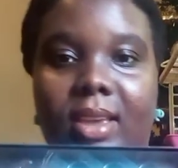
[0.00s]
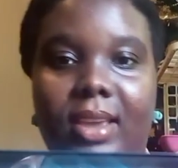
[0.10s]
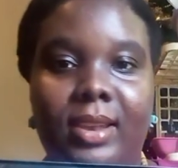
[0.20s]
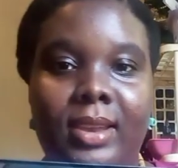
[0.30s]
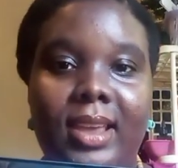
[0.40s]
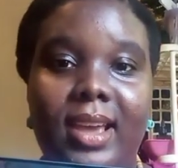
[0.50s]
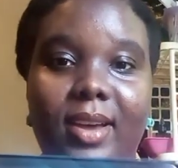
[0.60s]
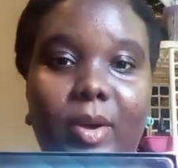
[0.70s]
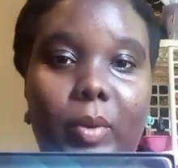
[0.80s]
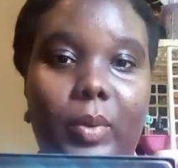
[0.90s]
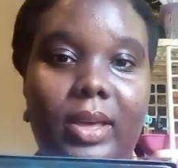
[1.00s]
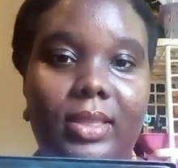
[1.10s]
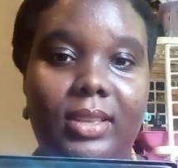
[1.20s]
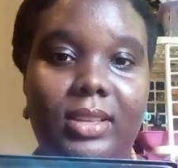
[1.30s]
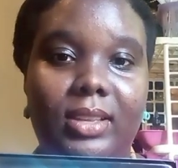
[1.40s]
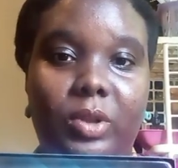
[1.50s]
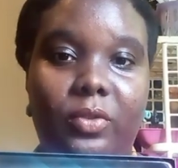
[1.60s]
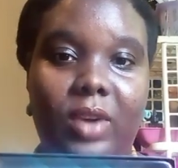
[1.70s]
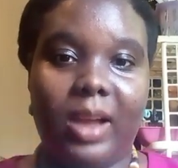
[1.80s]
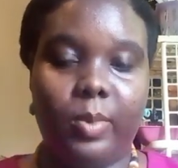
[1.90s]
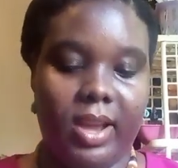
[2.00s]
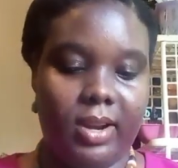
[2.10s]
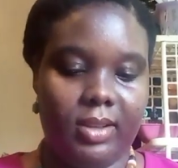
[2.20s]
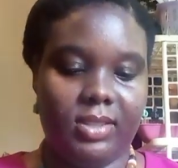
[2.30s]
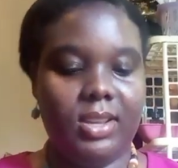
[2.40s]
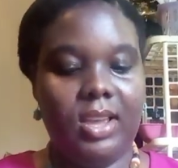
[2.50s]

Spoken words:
And now these beautiful eye products.